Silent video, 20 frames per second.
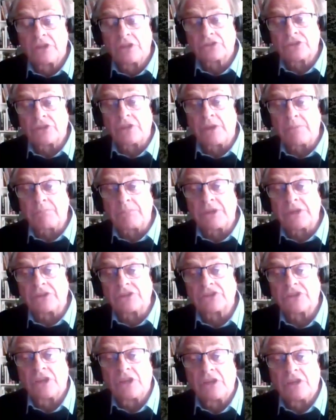So that
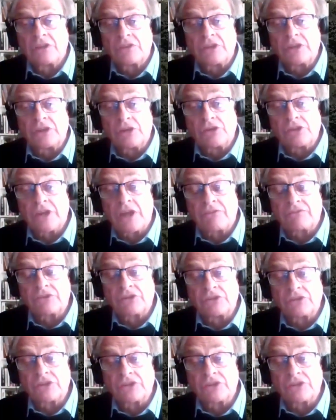means they don't have to